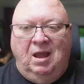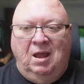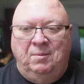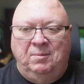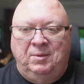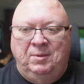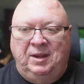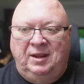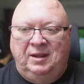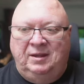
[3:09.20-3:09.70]
I
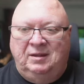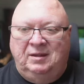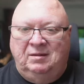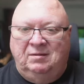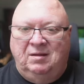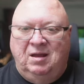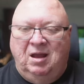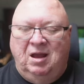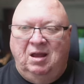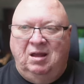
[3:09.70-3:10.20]
mean,
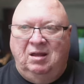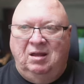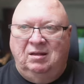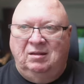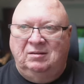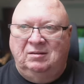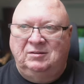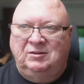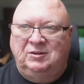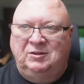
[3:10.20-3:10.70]

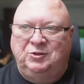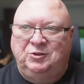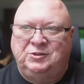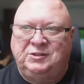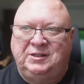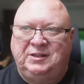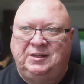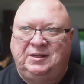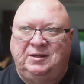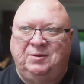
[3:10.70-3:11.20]
you
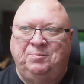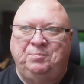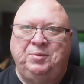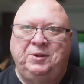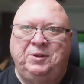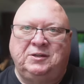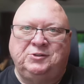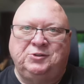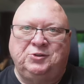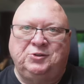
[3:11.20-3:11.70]
see in the
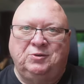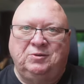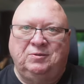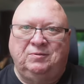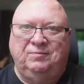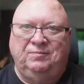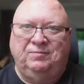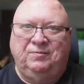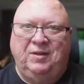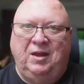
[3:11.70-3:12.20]

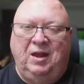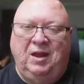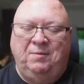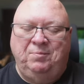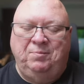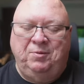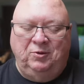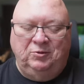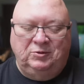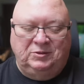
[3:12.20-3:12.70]
picture I
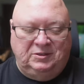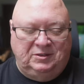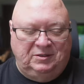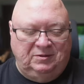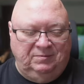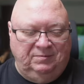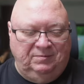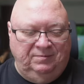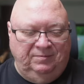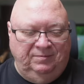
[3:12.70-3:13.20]

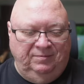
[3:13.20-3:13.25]
post.